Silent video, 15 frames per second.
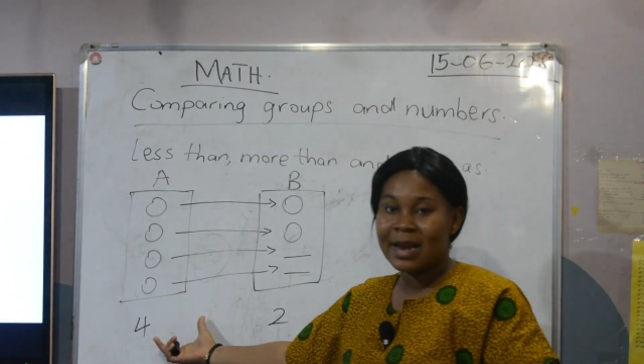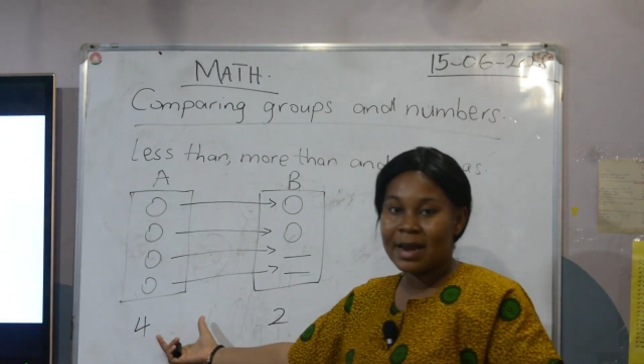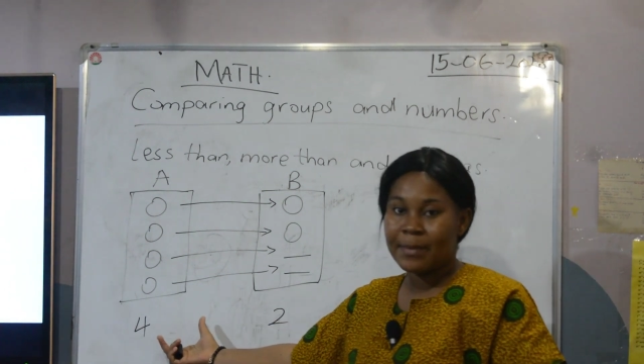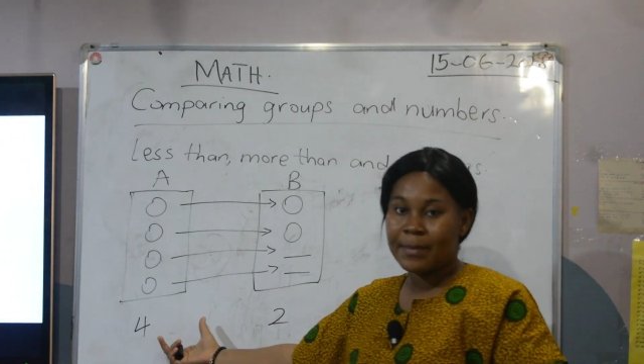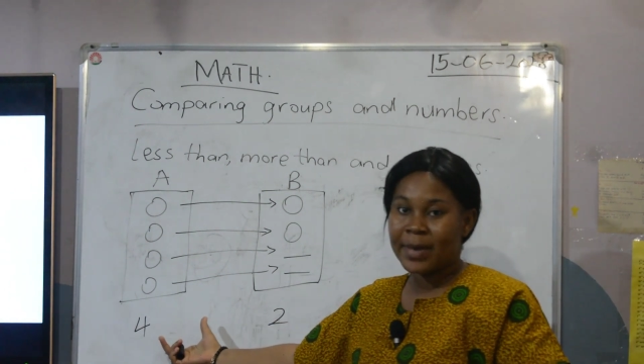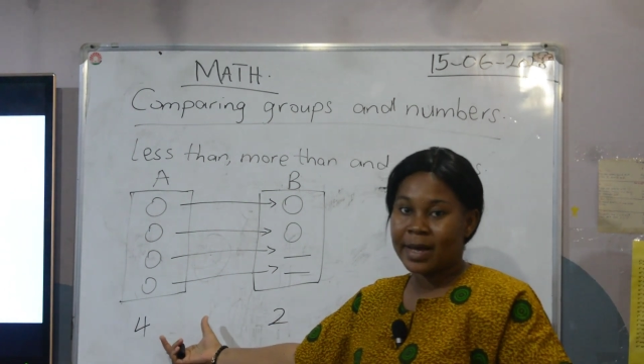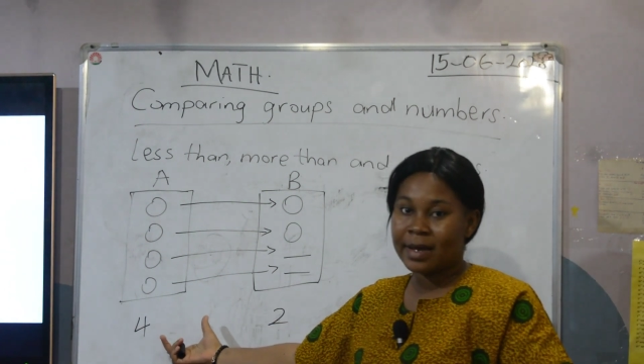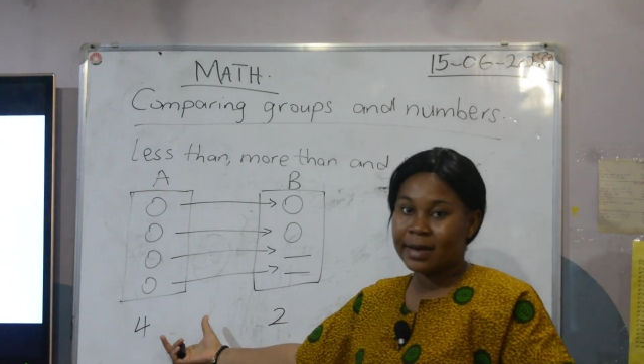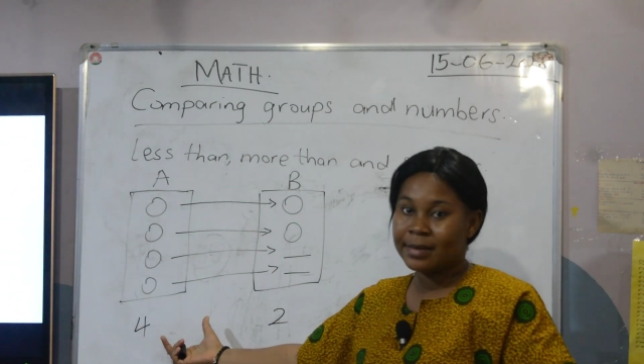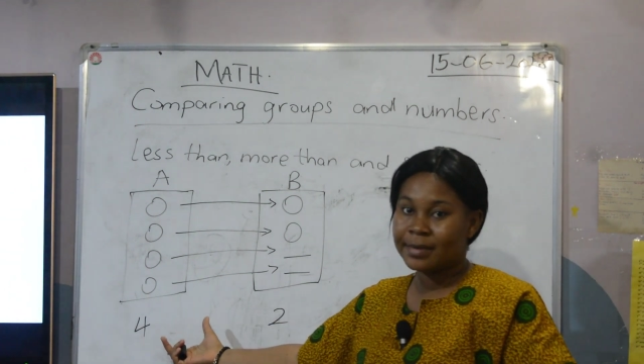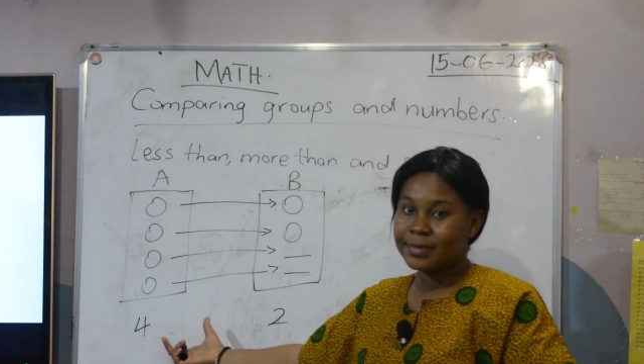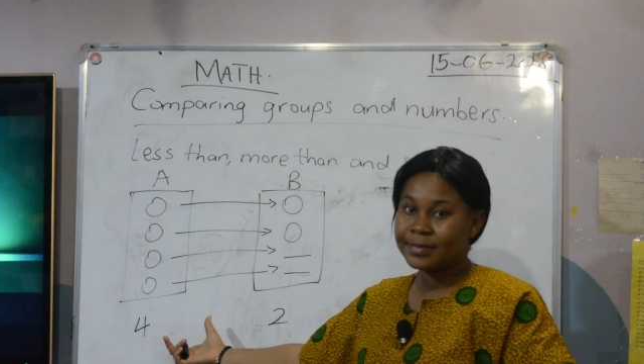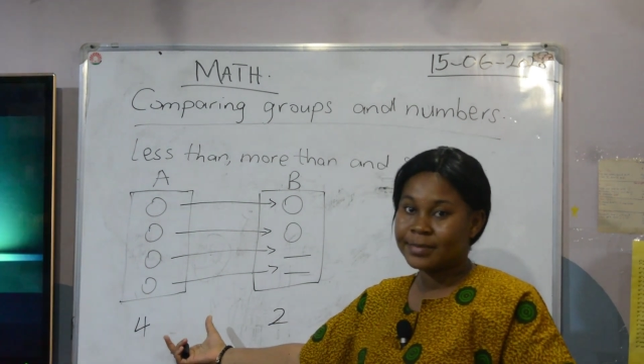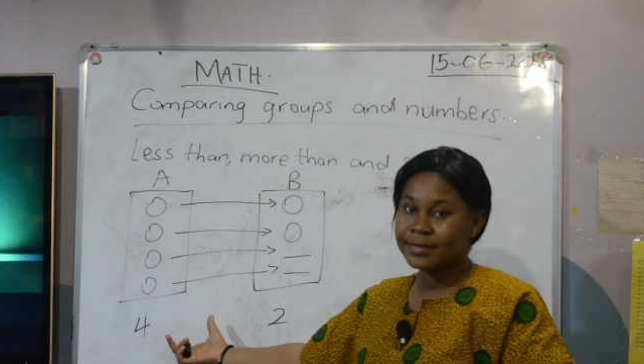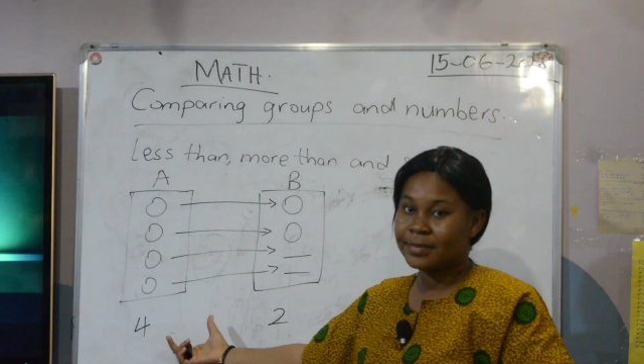number?
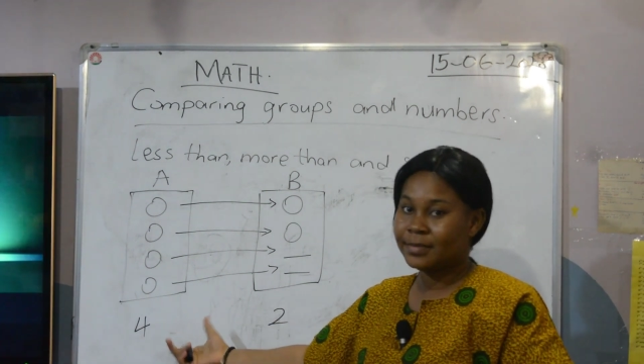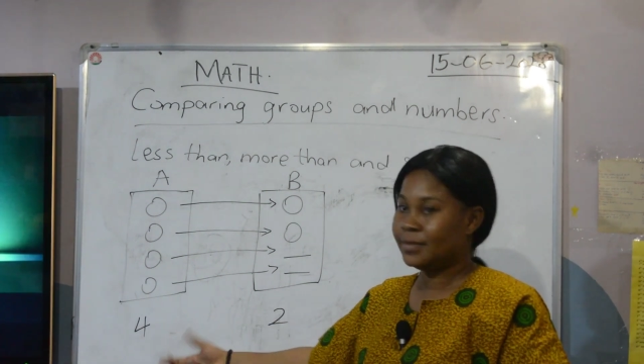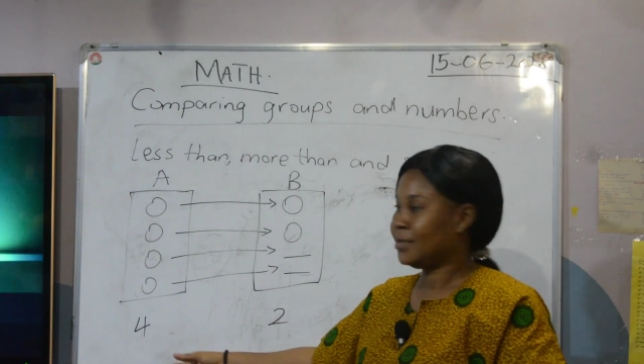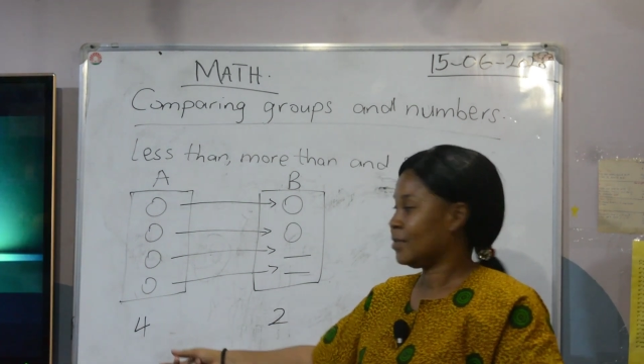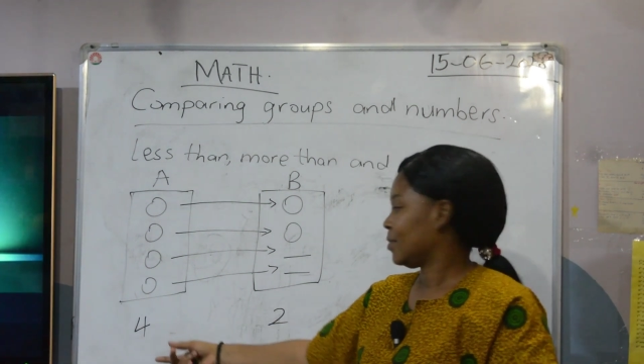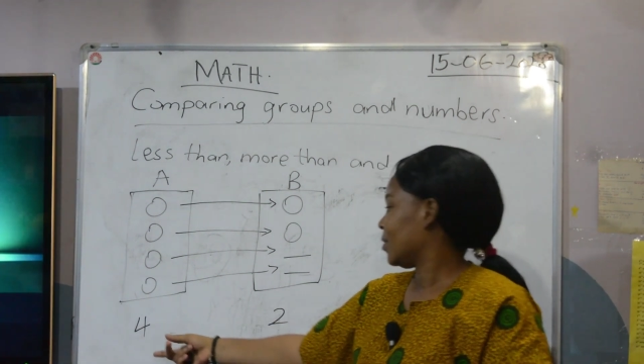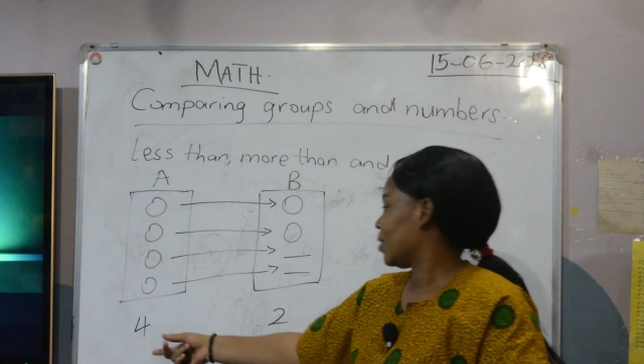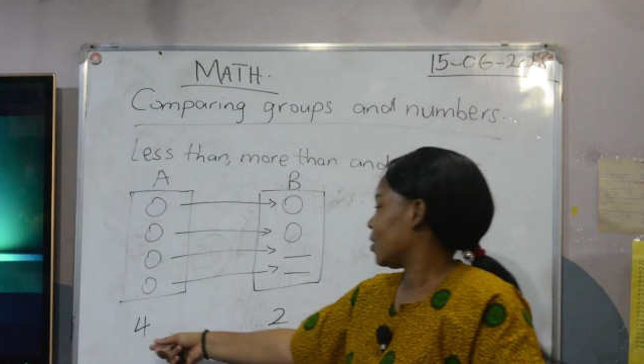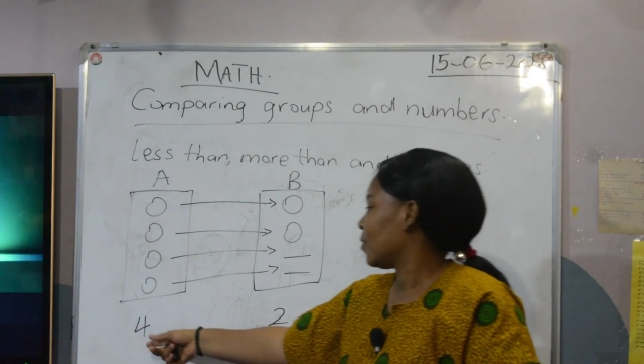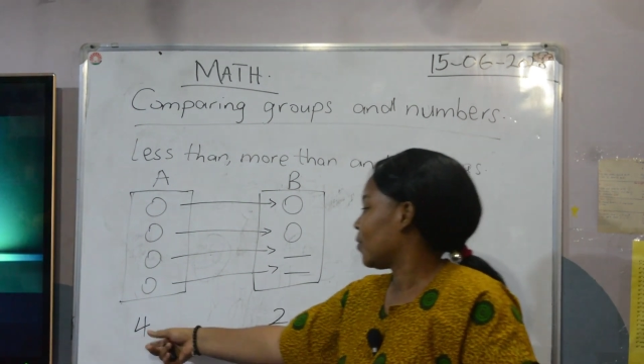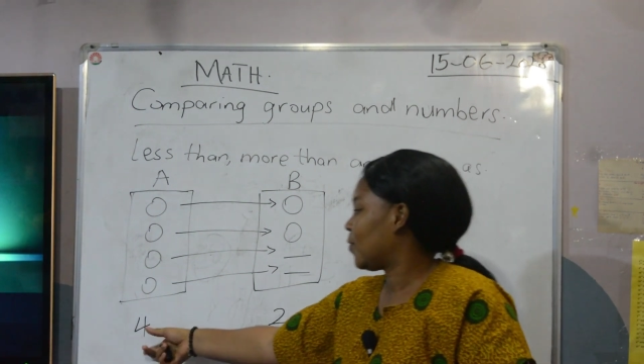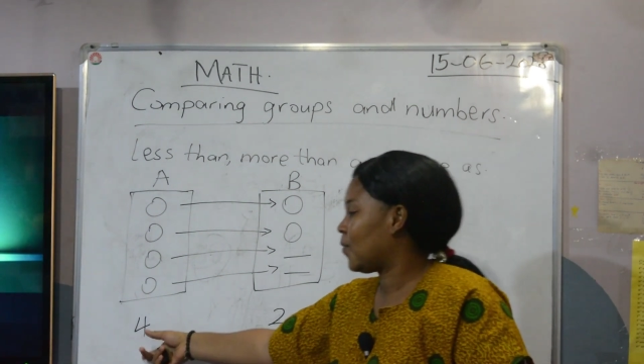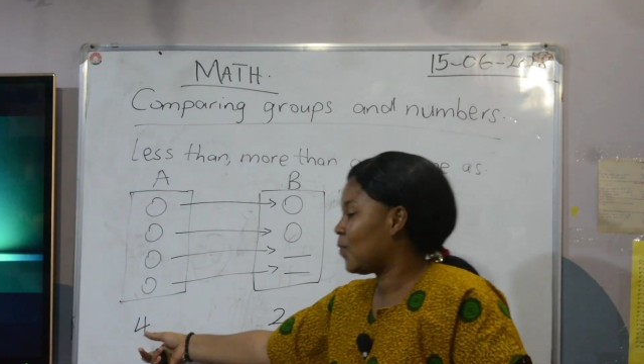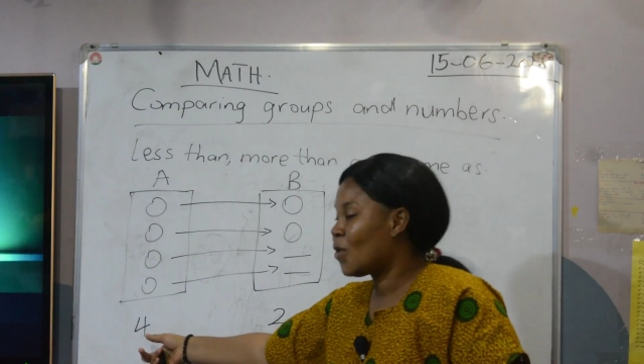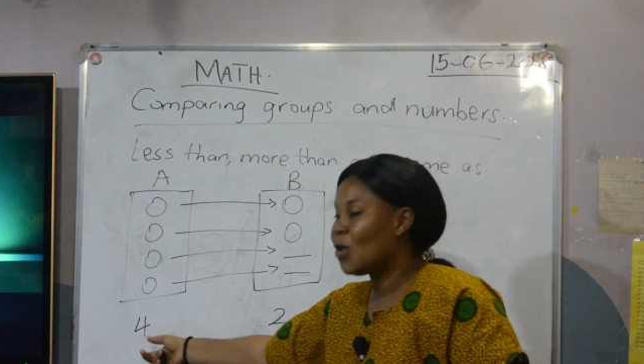
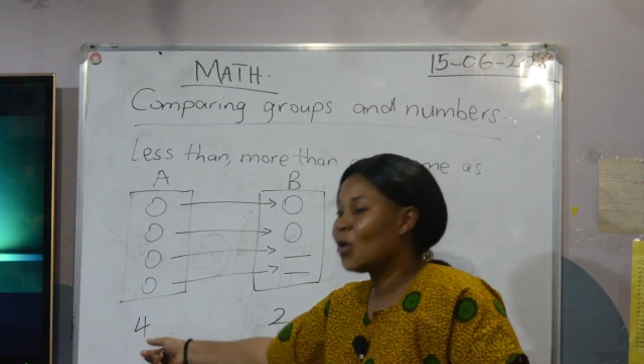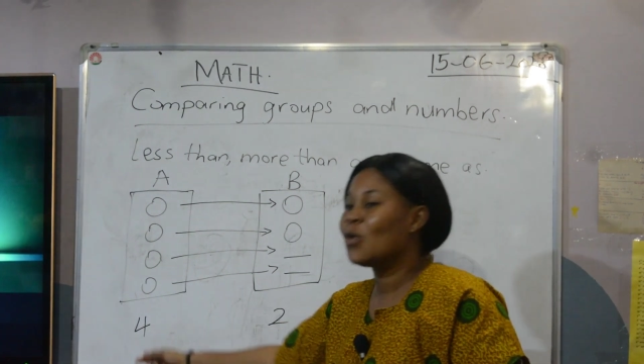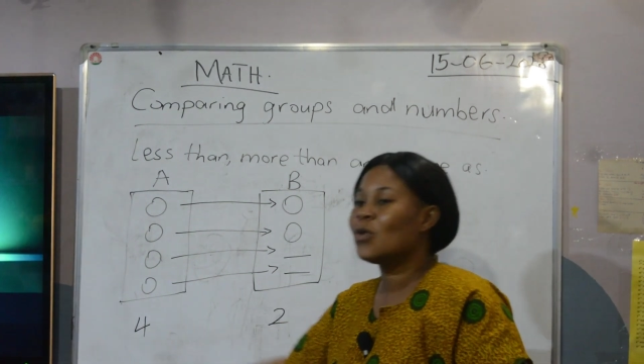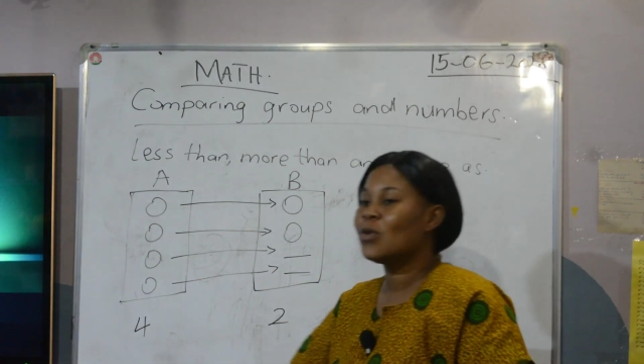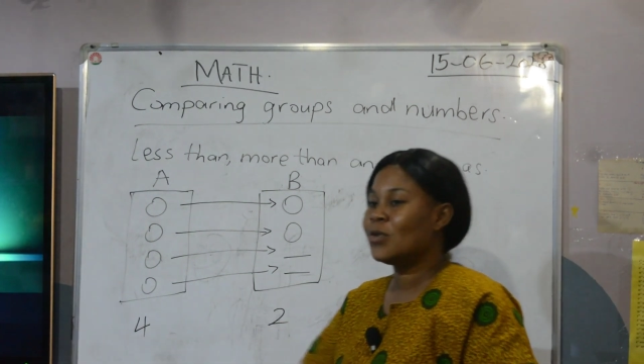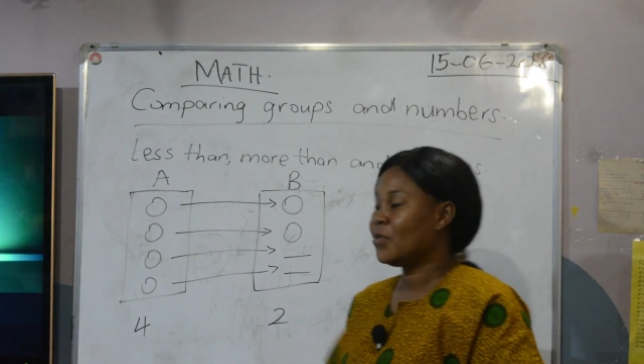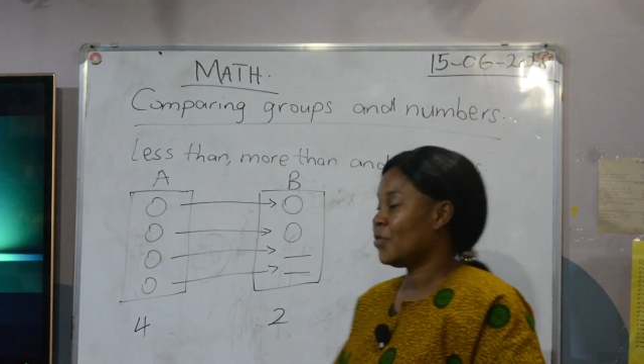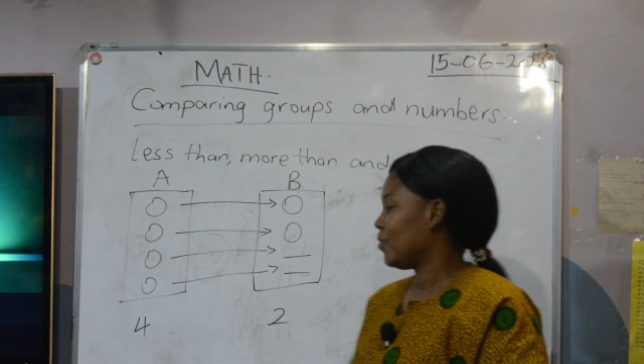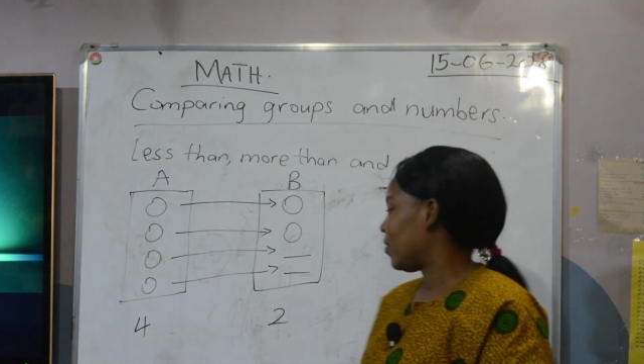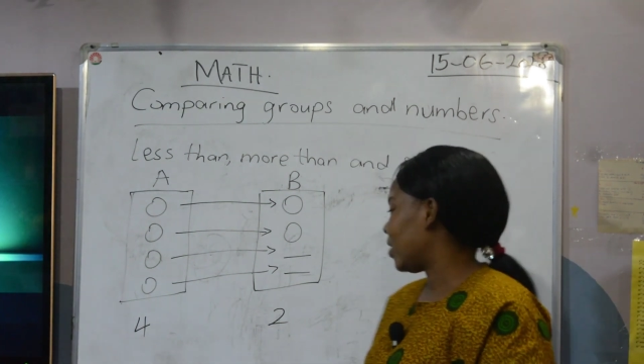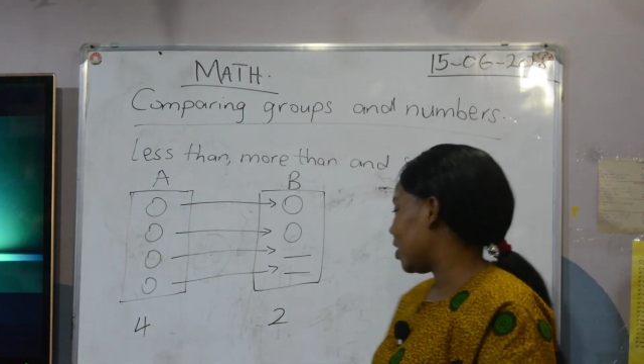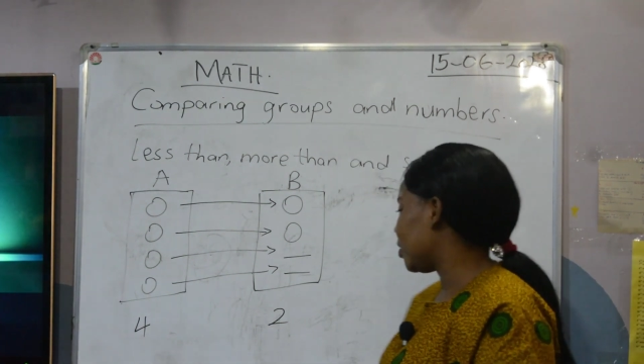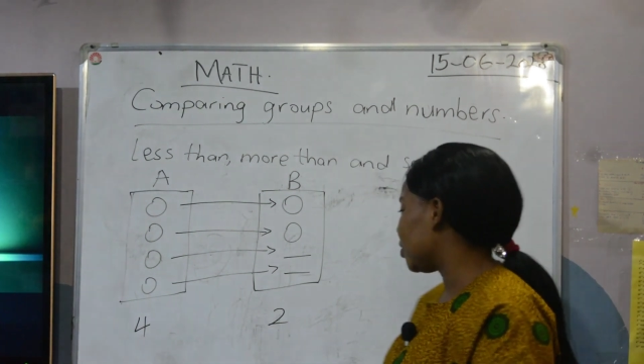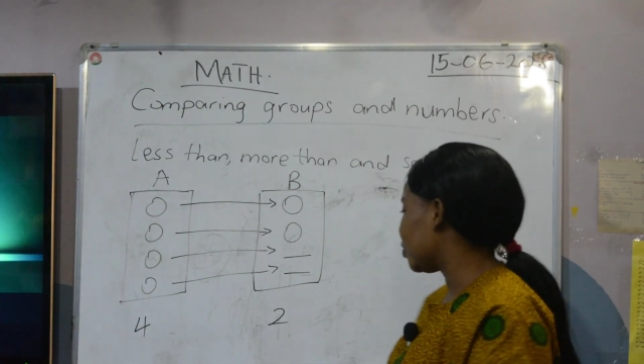4. Very